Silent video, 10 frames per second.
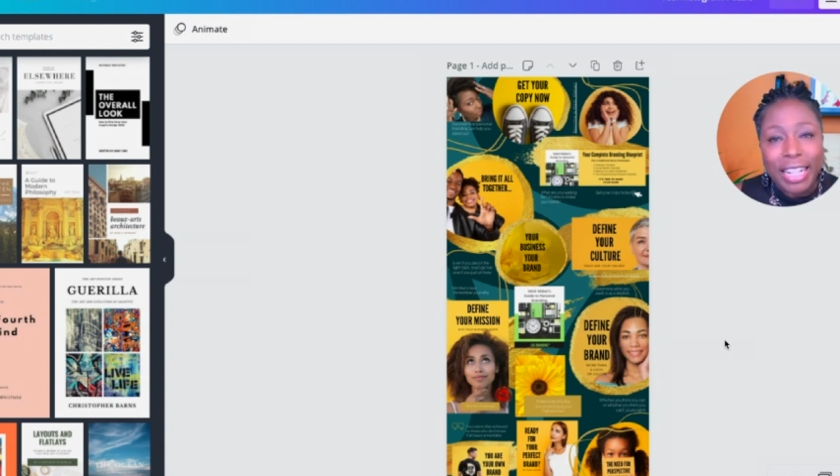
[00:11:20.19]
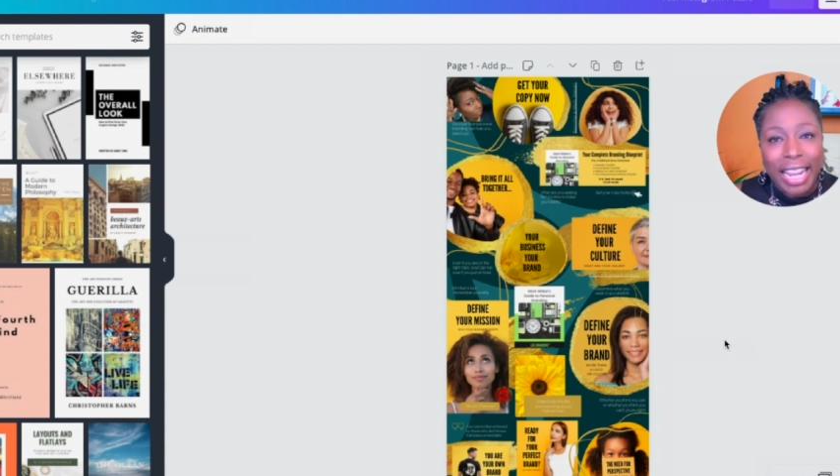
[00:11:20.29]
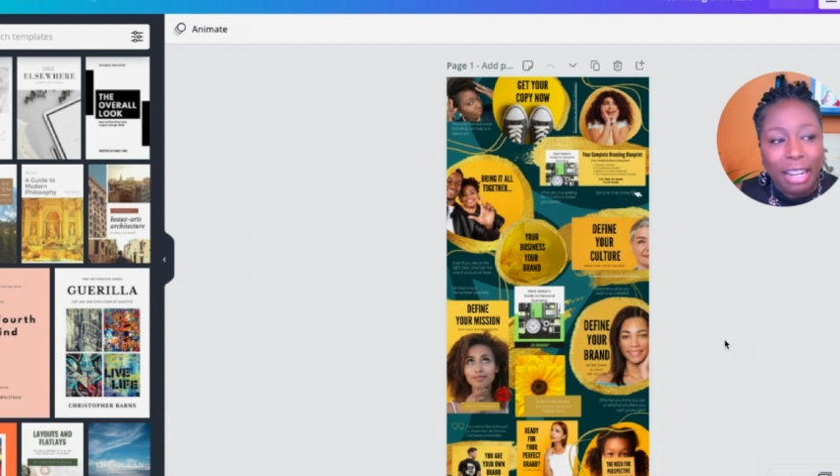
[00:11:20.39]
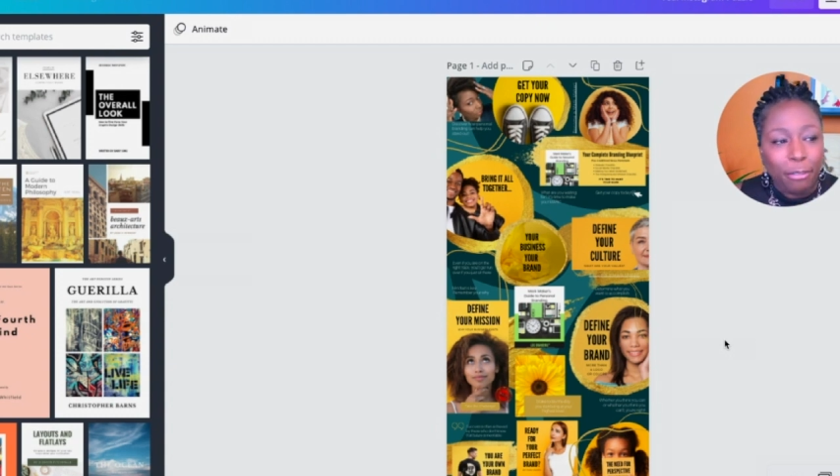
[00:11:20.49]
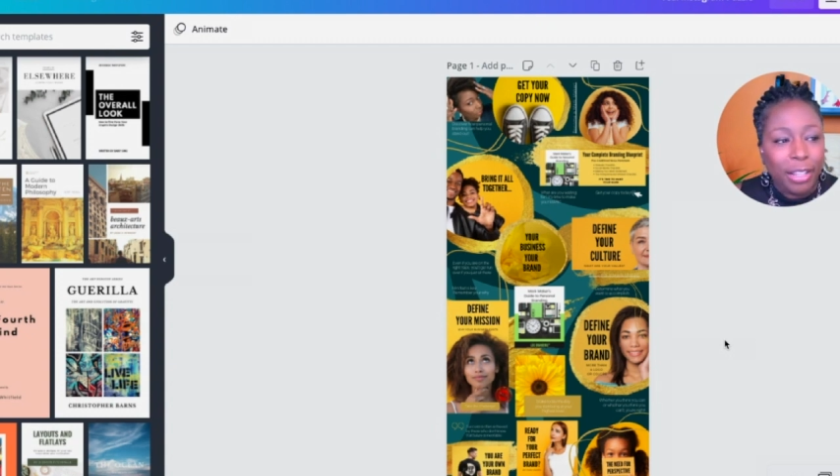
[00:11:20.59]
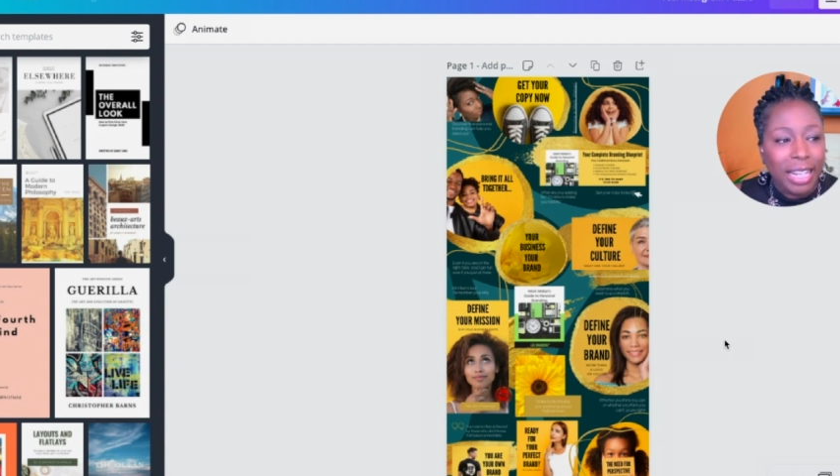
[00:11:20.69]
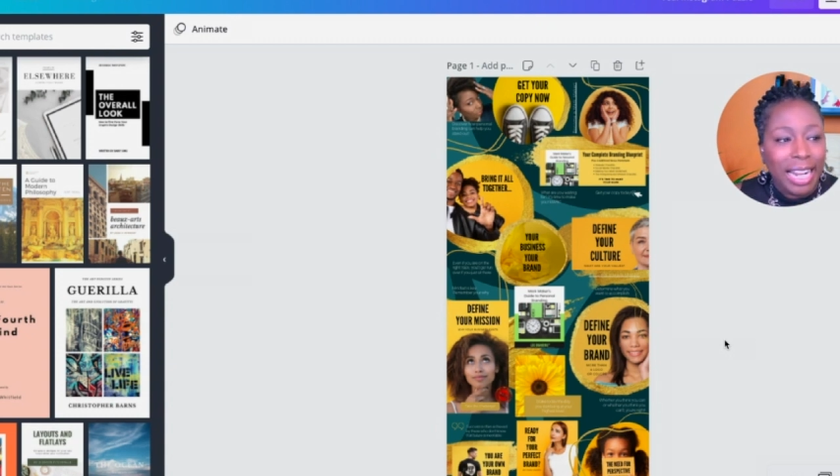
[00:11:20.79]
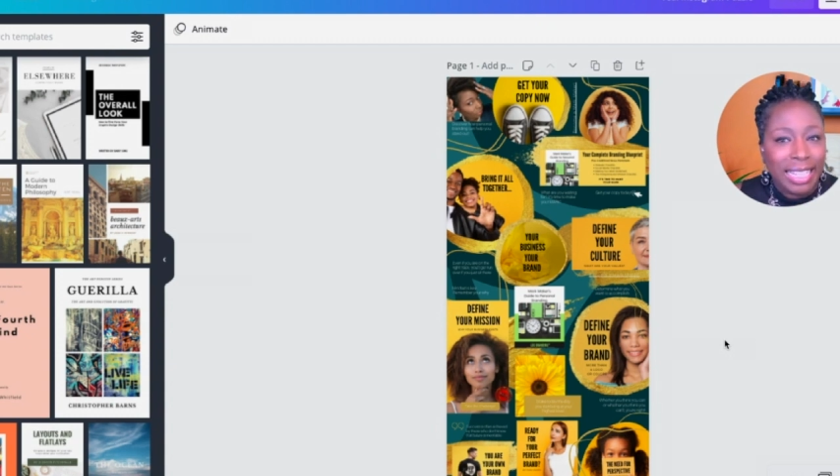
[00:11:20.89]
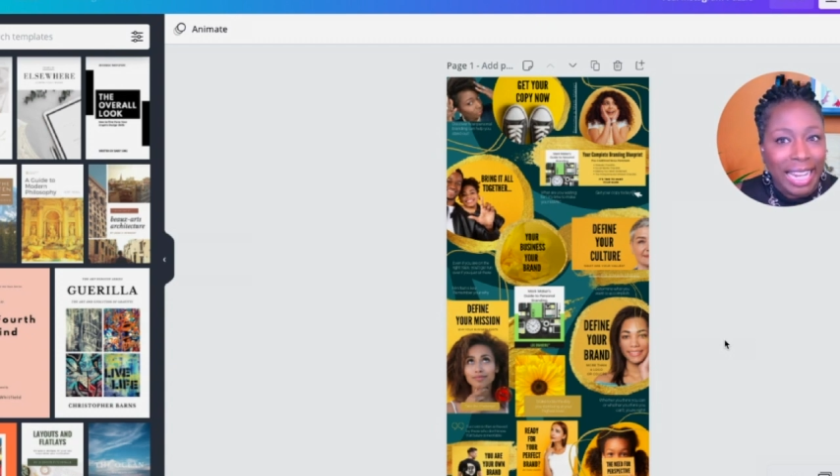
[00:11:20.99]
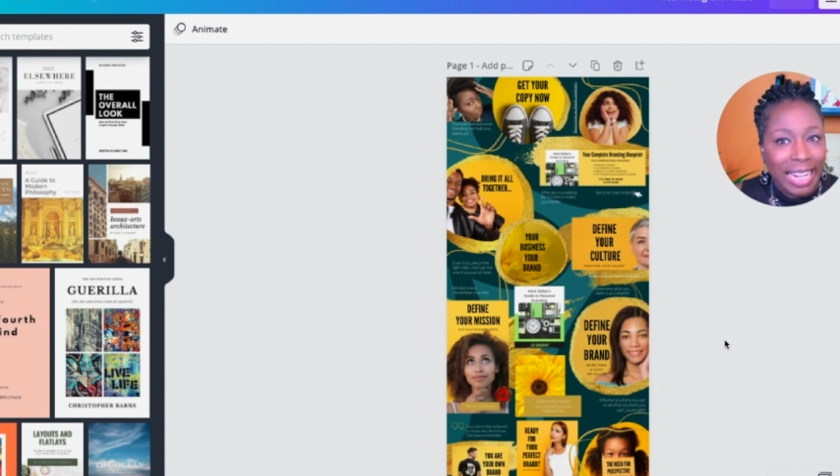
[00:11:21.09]
day for the
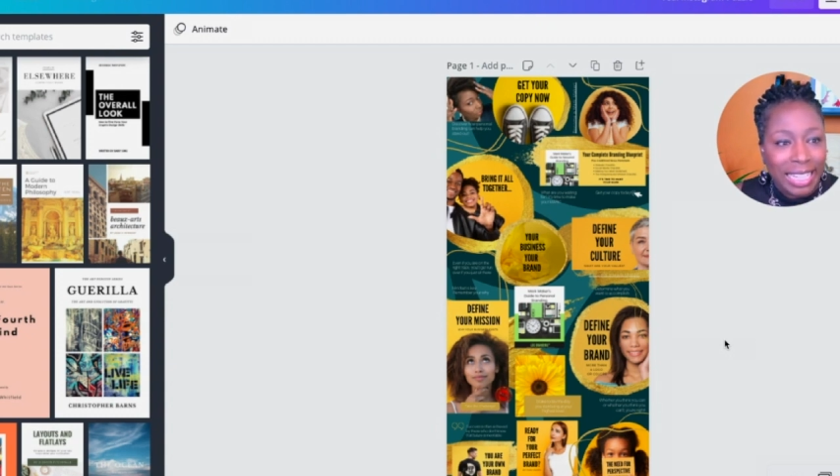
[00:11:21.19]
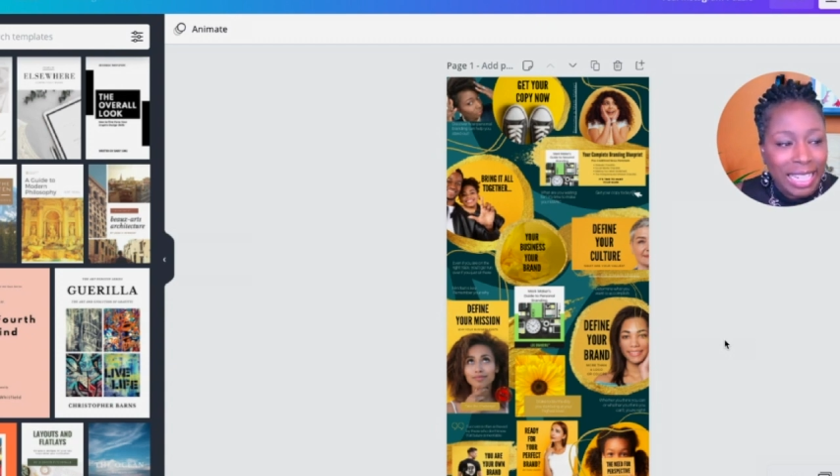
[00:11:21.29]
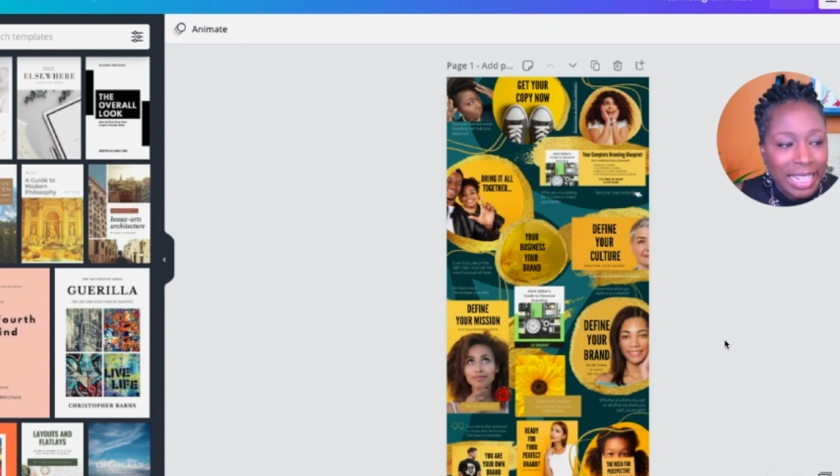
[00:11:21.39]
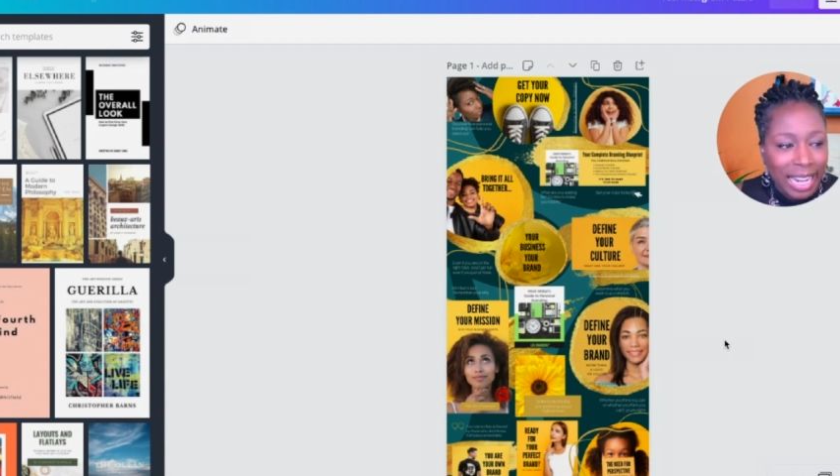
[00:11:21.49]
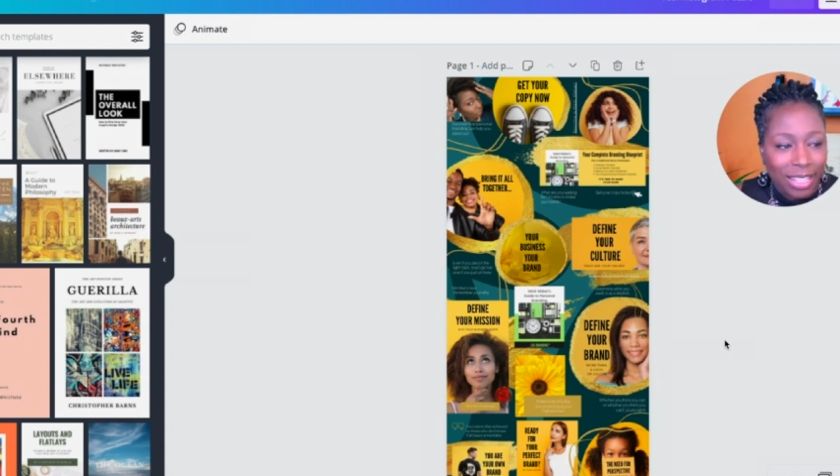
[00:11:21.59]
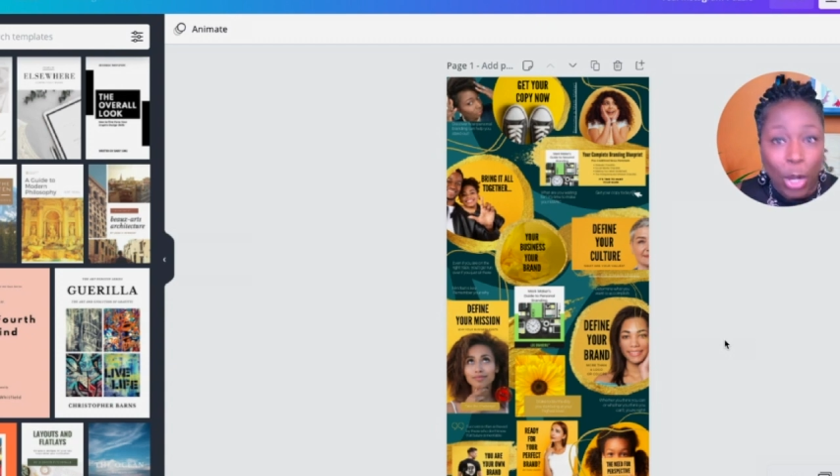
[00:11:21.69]
next 18 days,